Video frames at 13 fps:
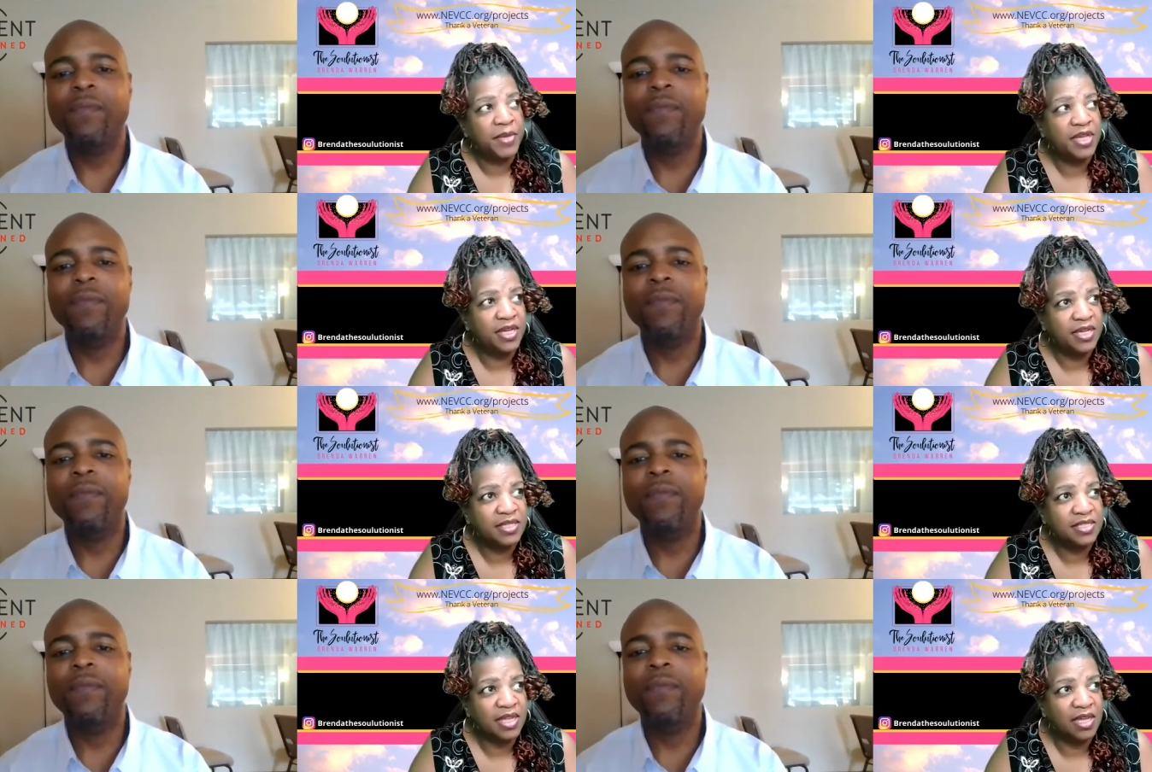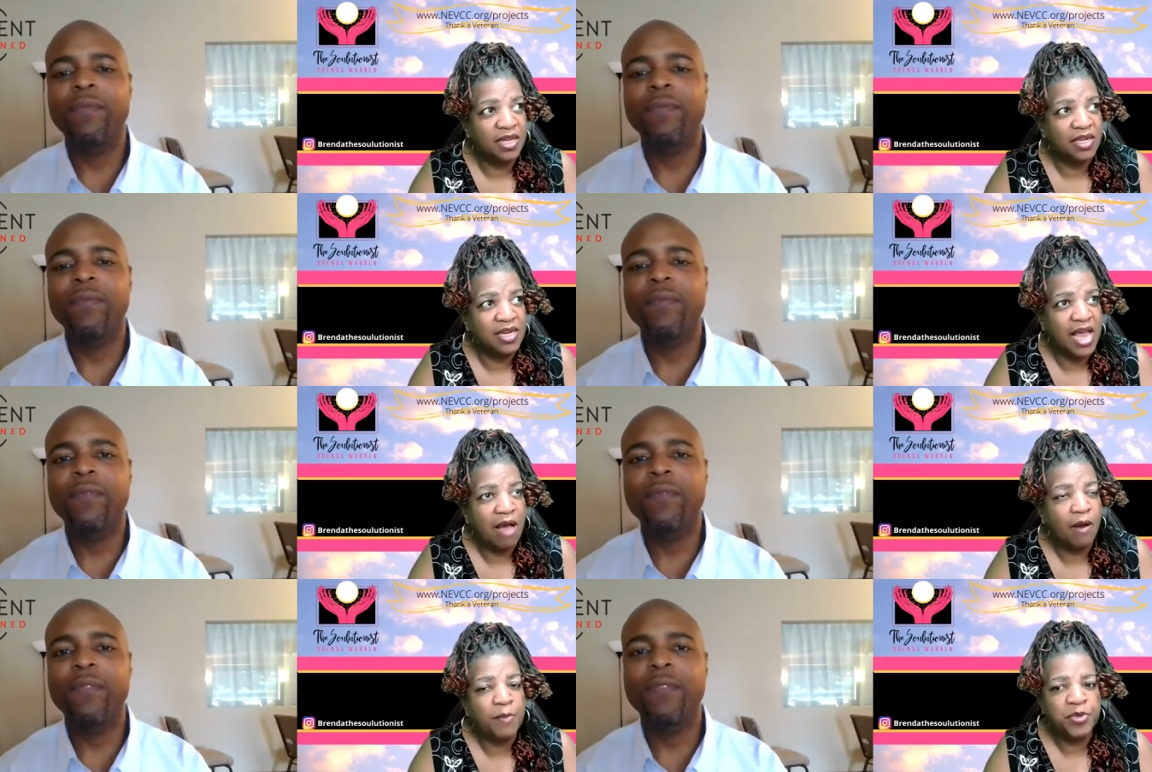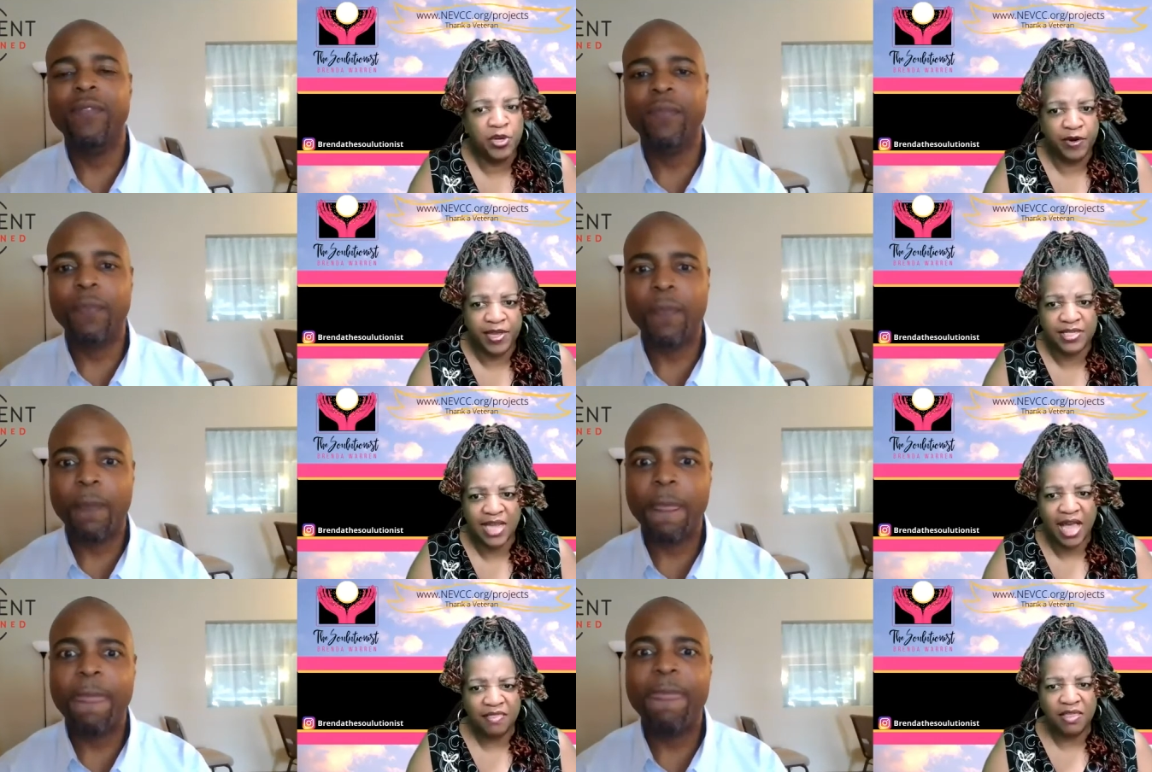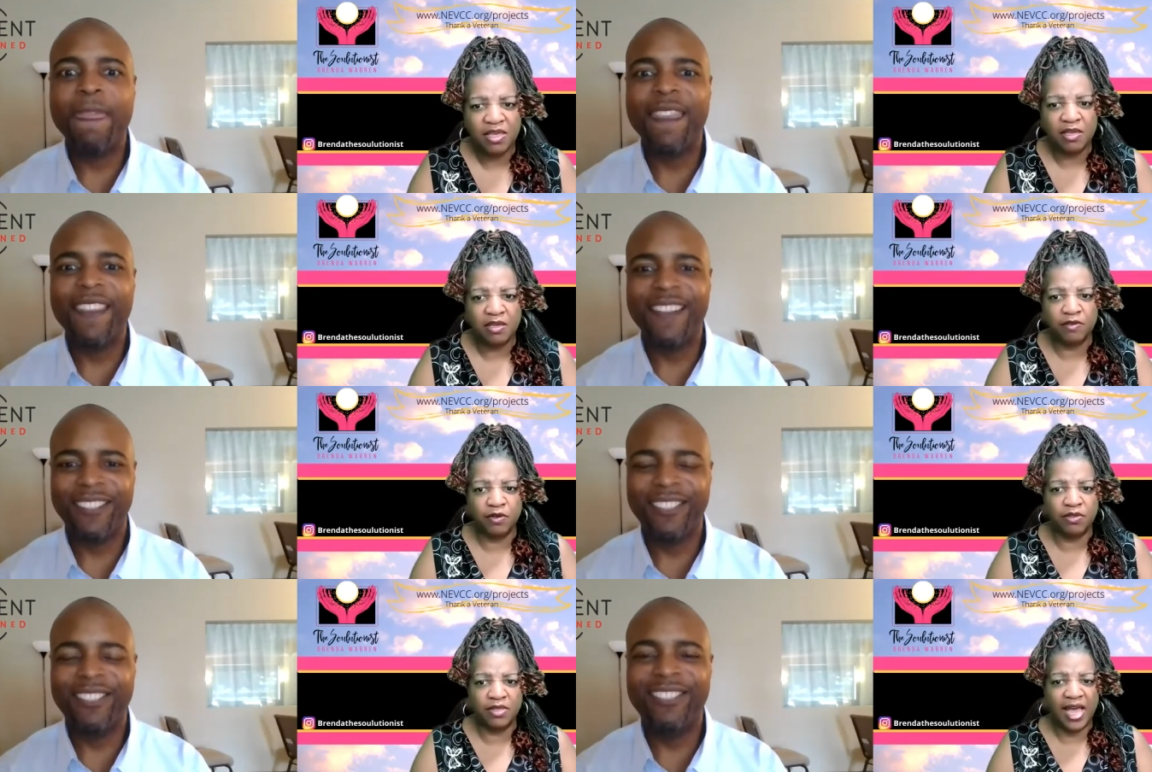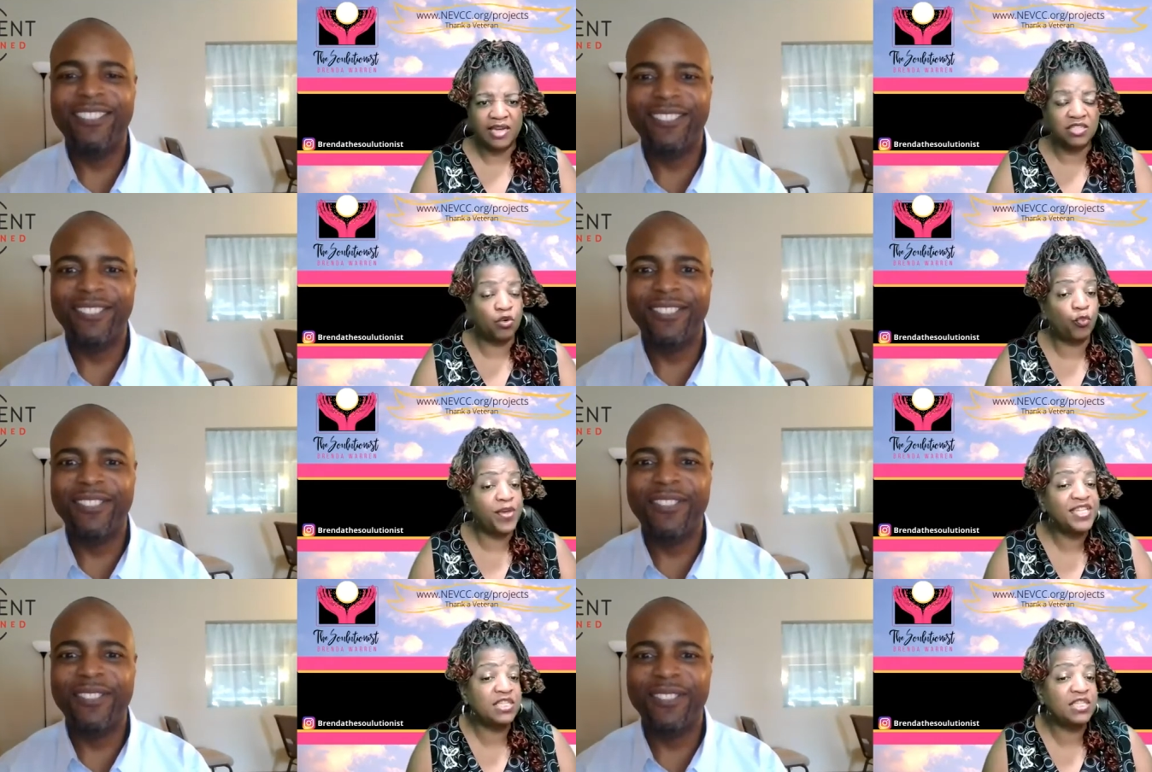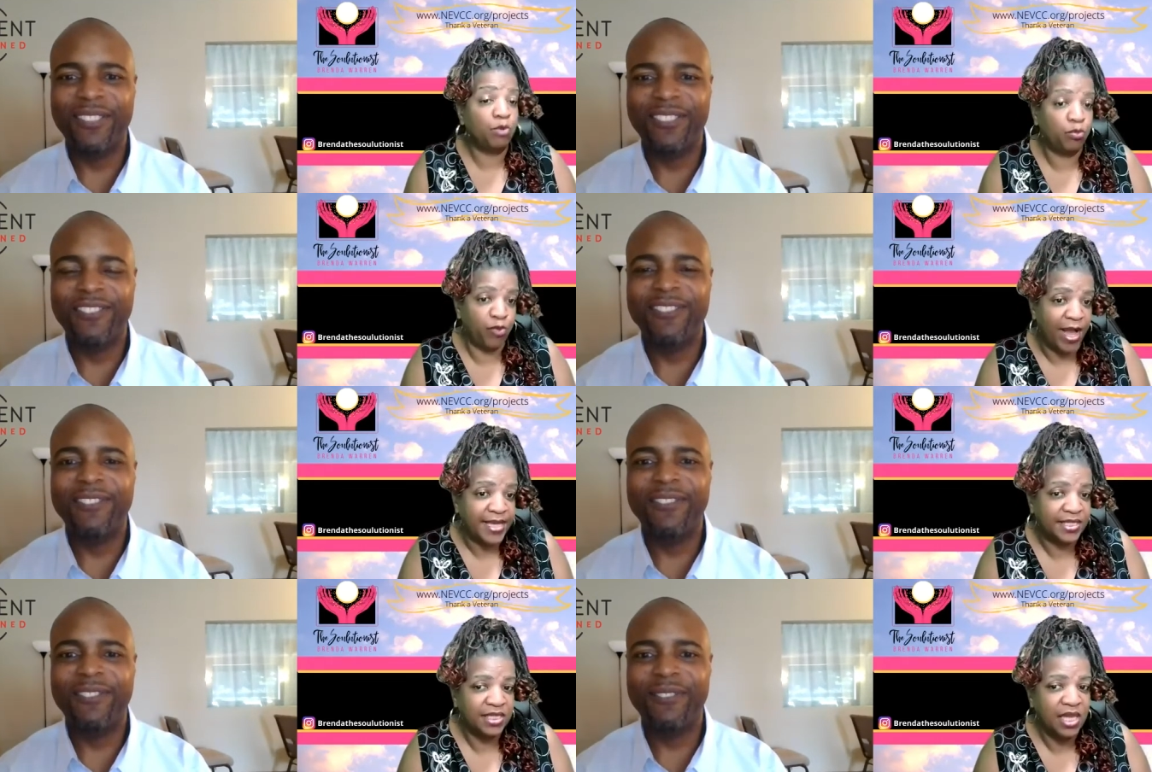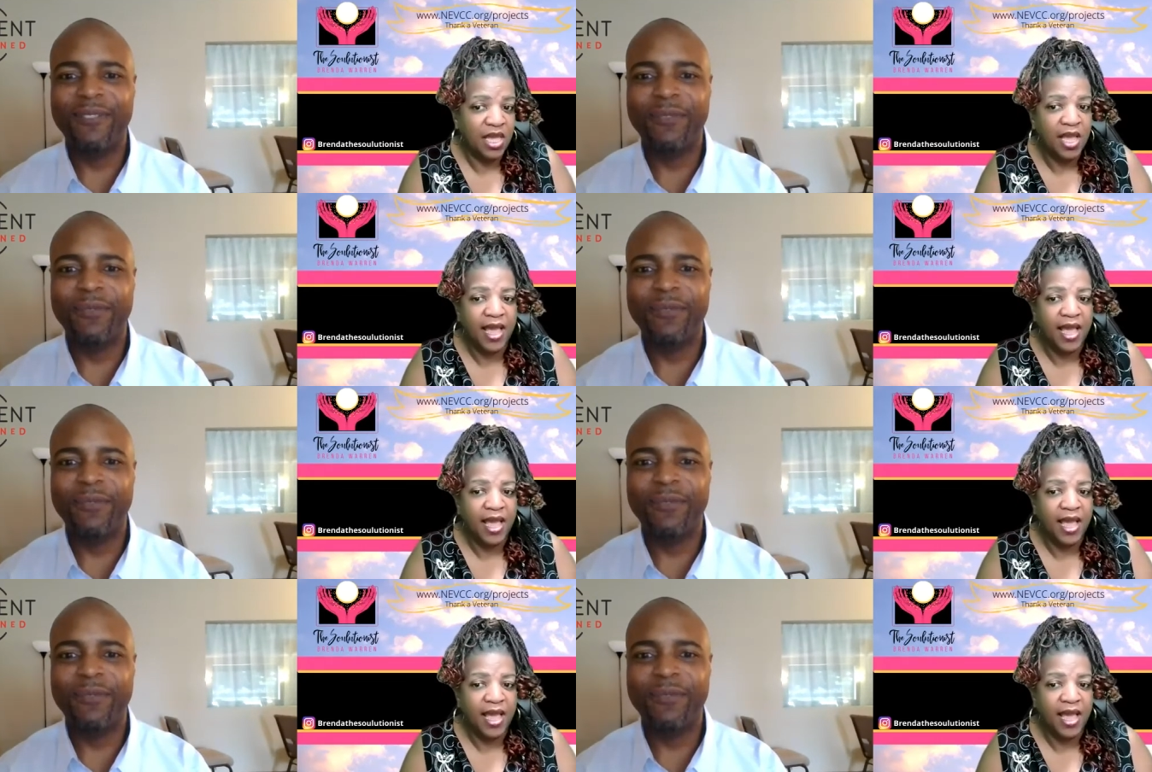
Speaker 1: because now I'm curious. I think that is a reasonable price.